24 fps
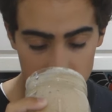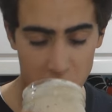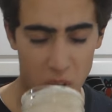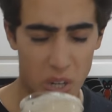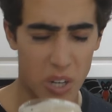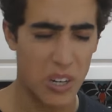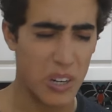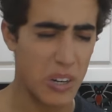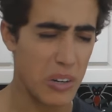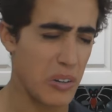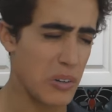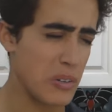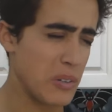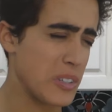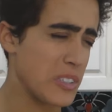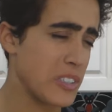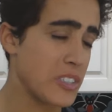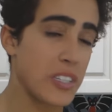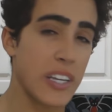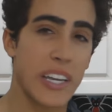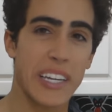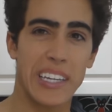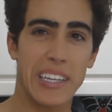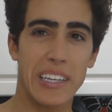Oh,
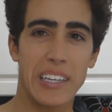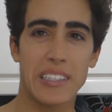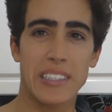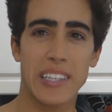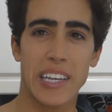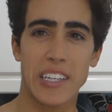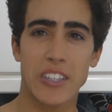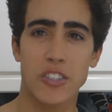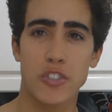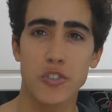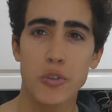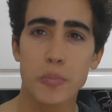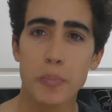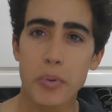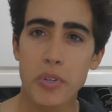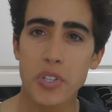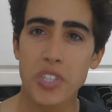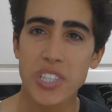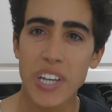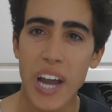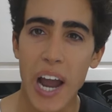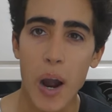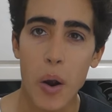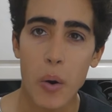it's like it's like super
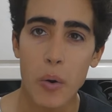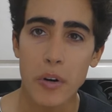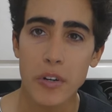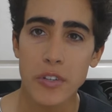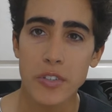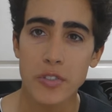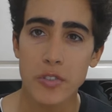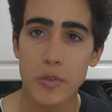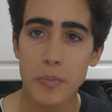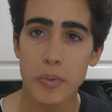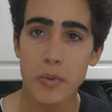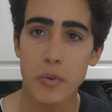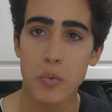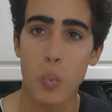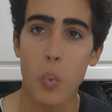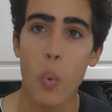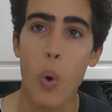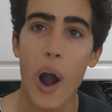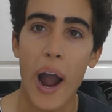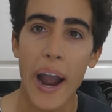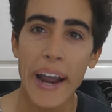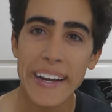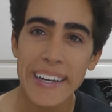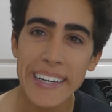sour, super
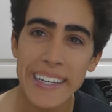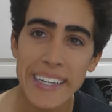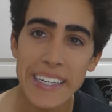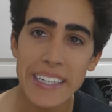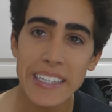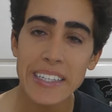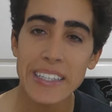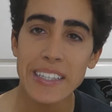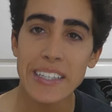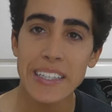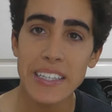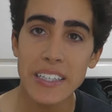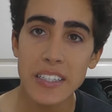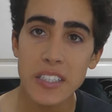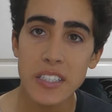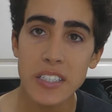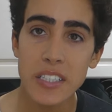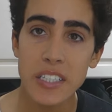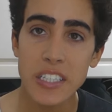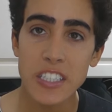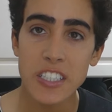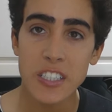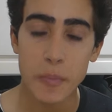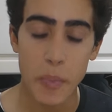winey,
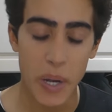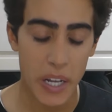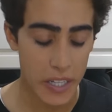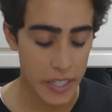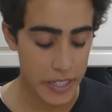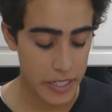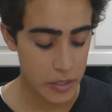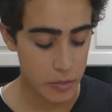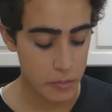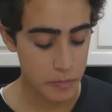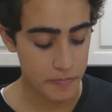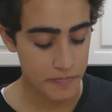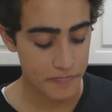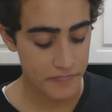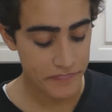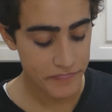yeasty smelling.